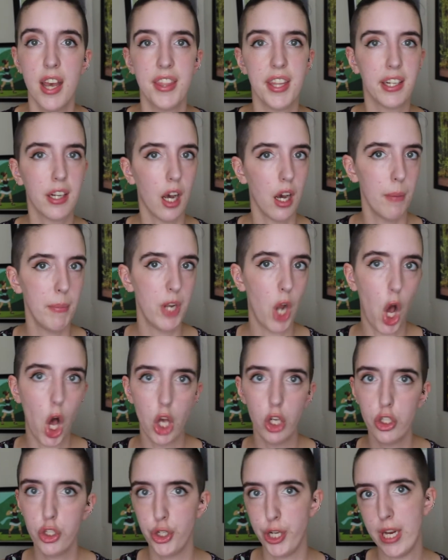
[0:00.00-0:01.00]
They come in
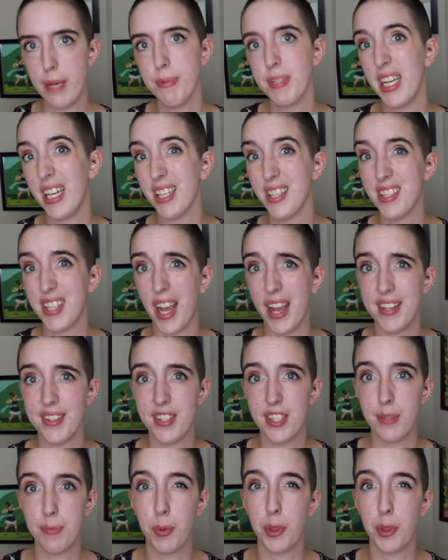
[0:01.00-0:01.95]
all shapes and sizes,